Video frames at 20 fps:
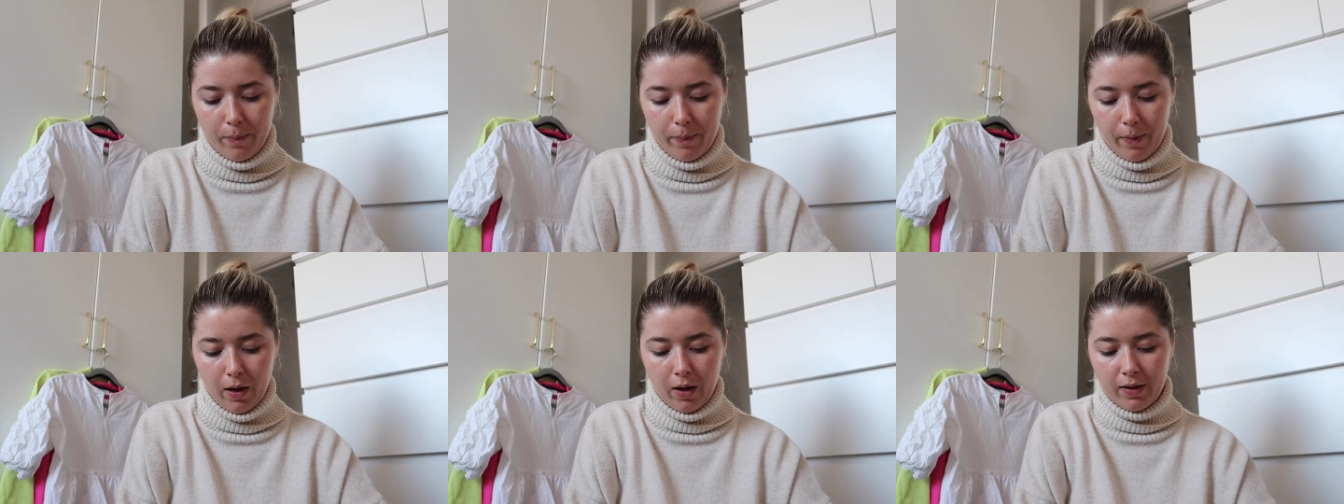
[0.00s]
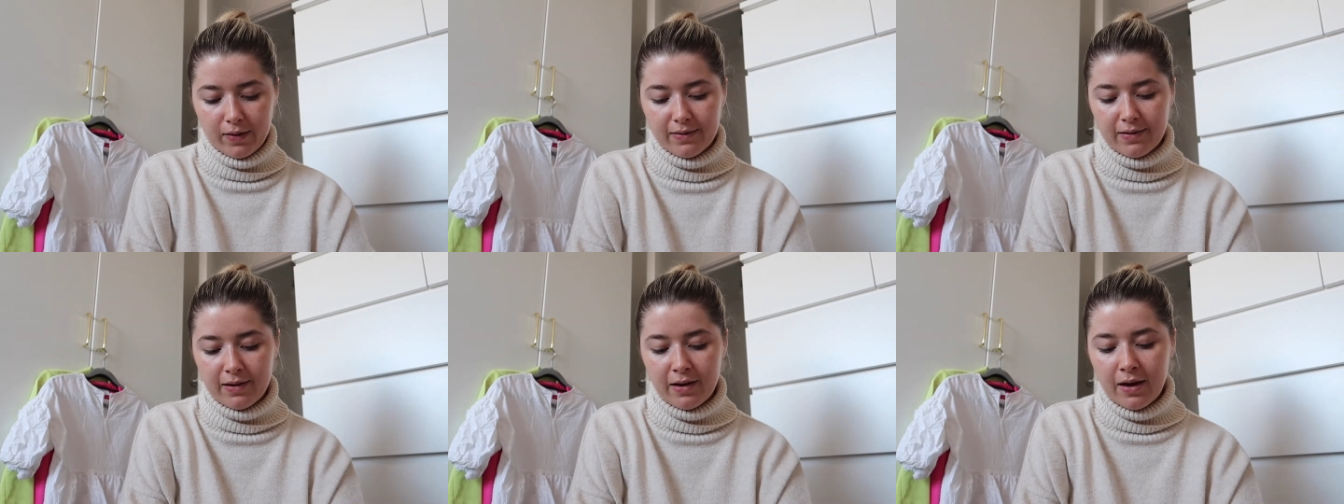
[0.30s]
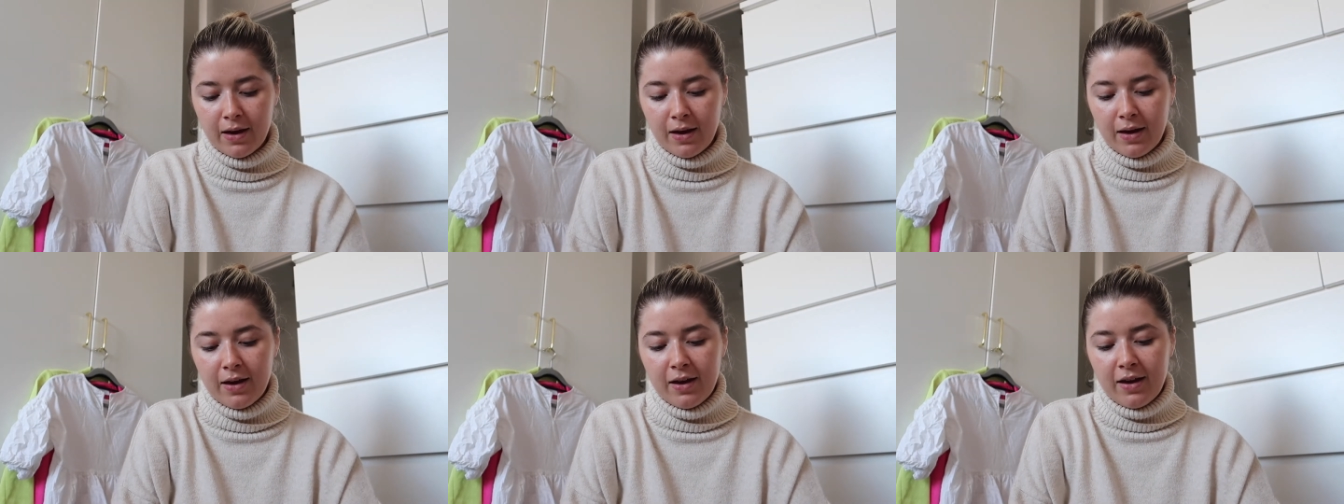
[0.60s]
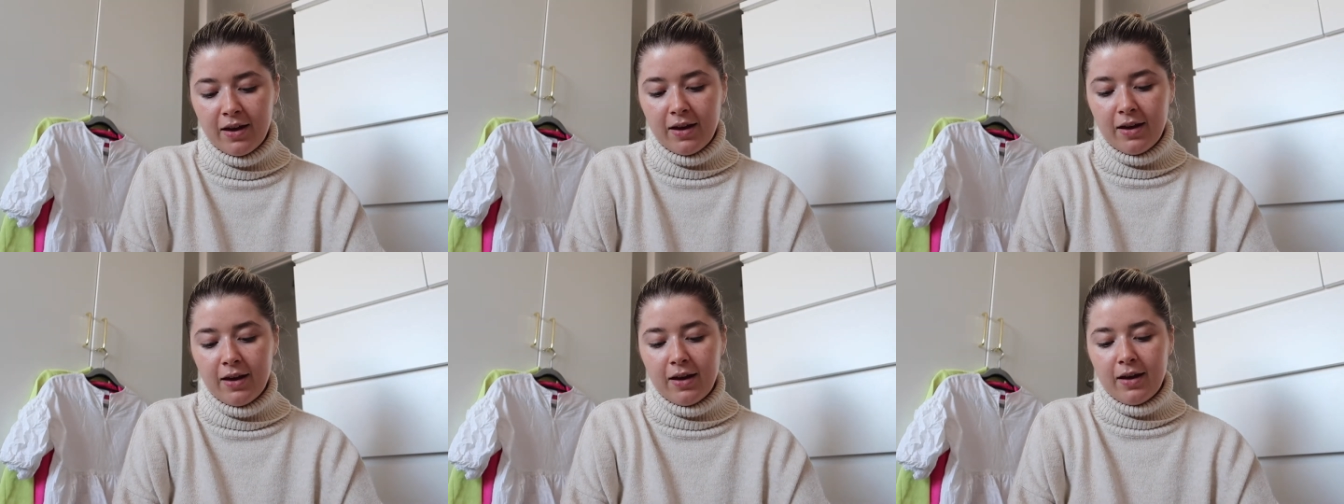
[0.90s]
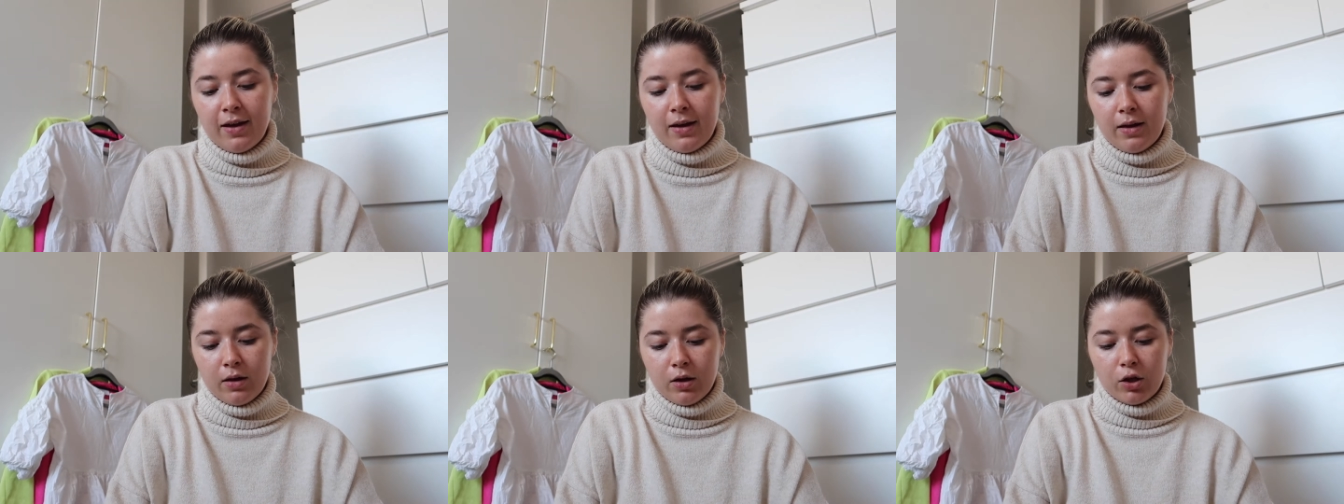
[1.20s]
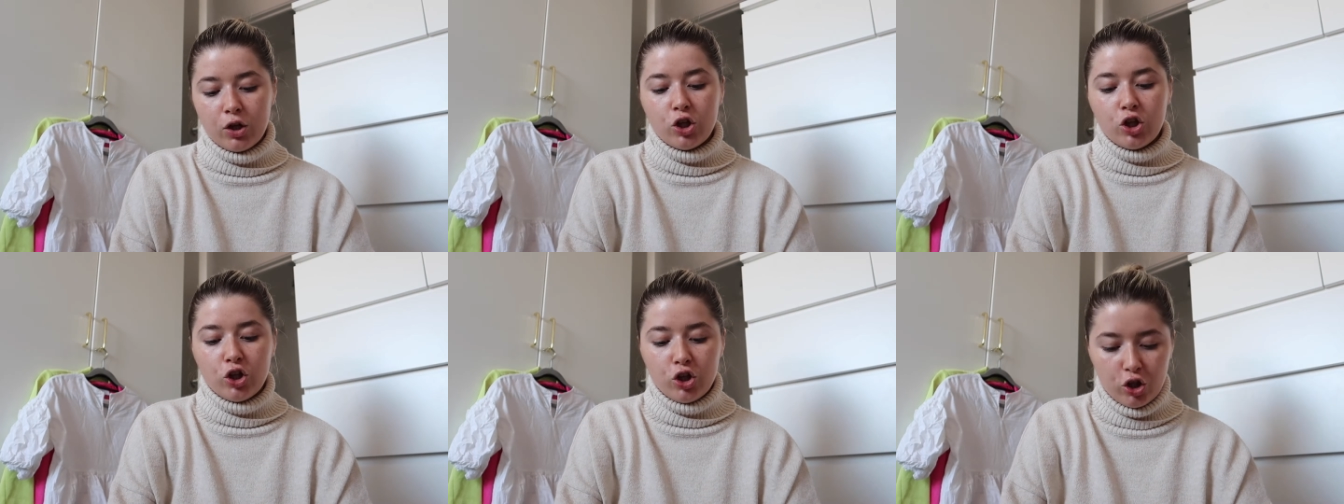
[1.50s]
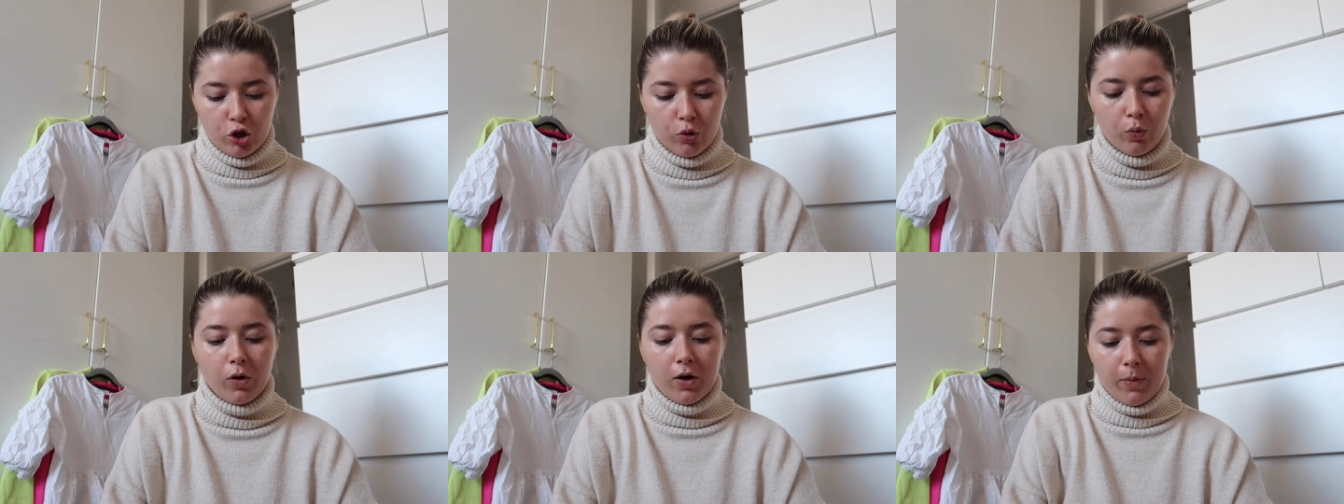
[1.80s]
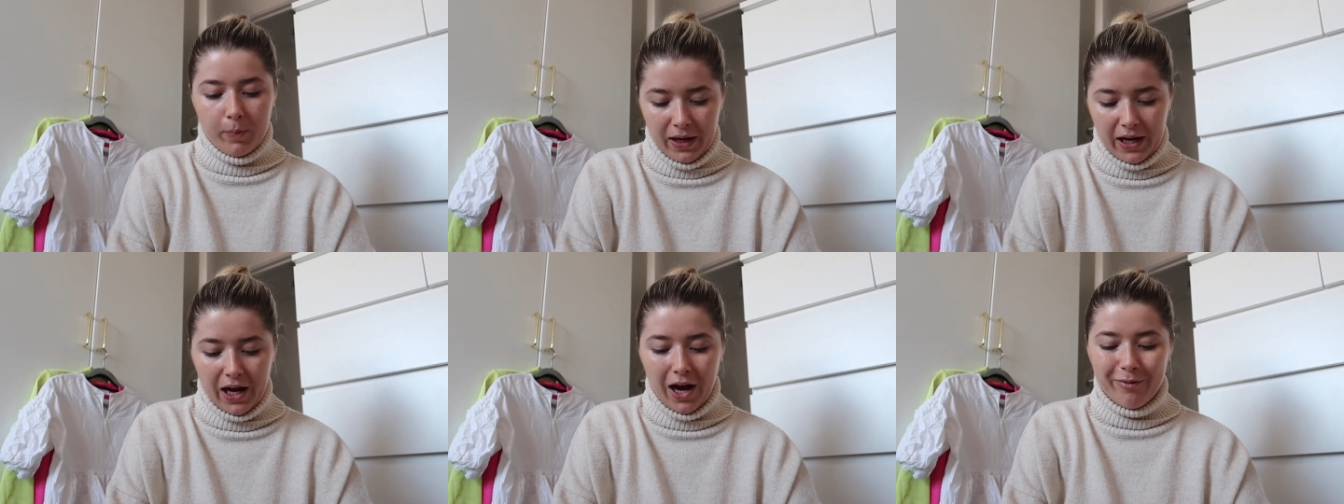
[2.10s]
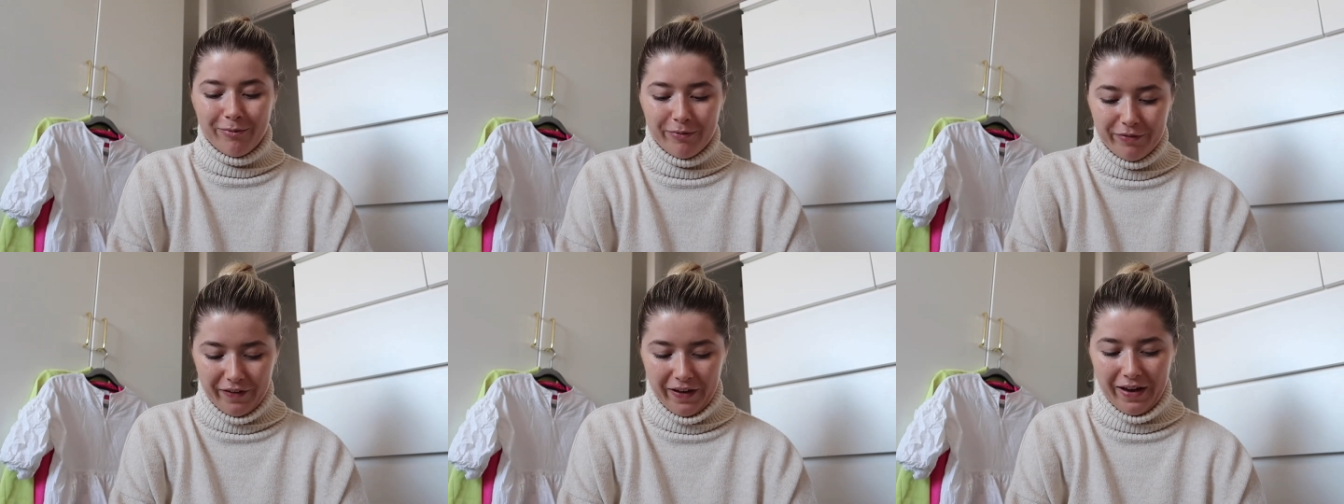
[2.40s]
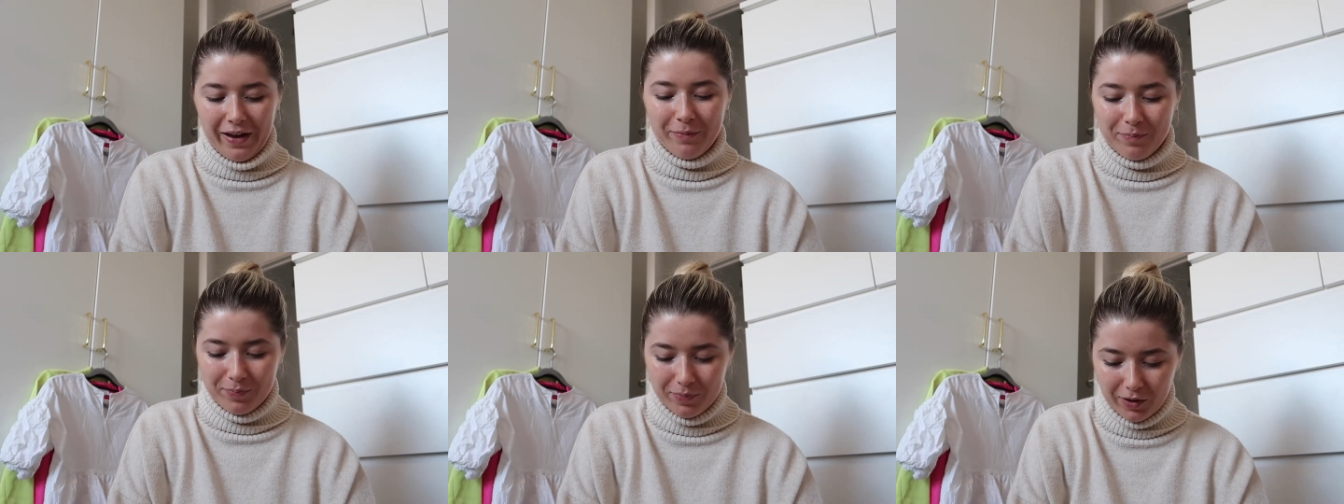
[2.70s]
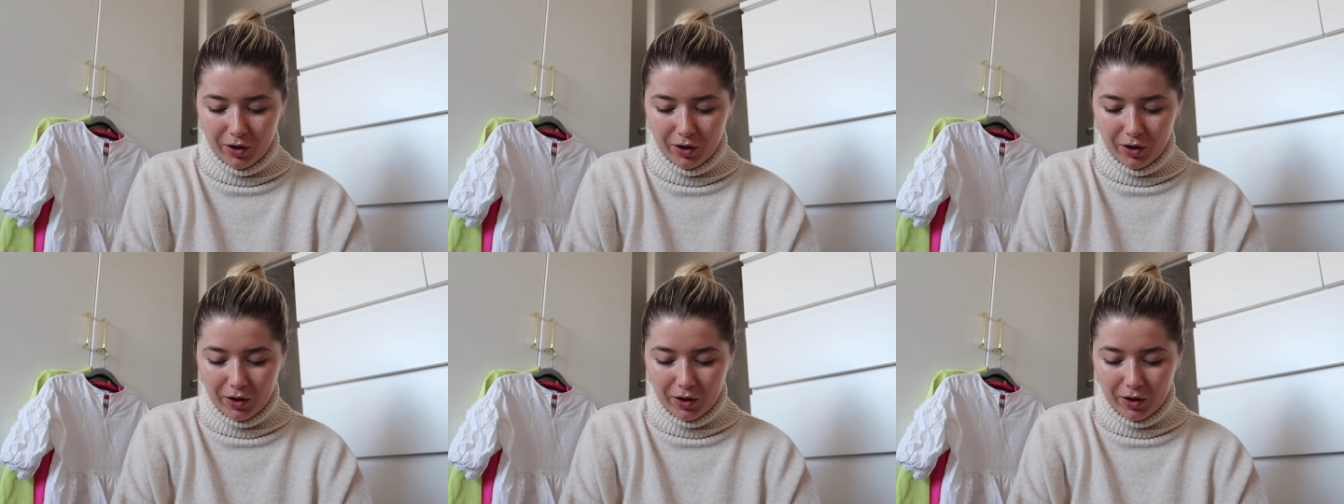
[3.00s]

but you want to be comfy.